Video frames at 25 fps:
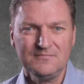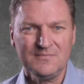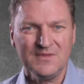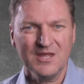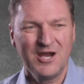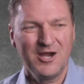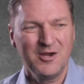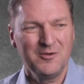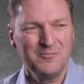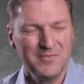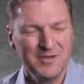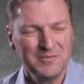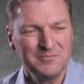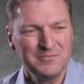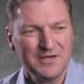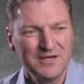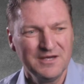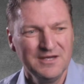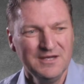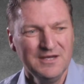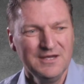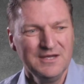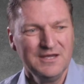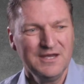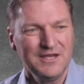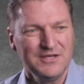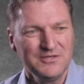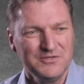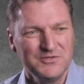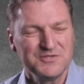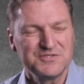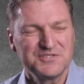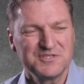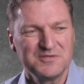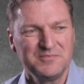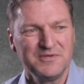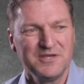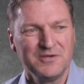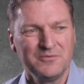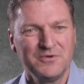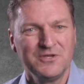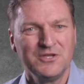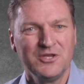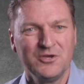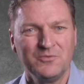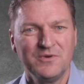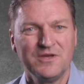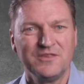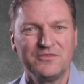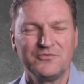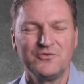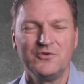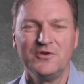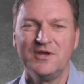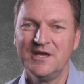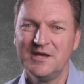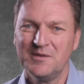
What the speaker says: I remember it used to be when you went through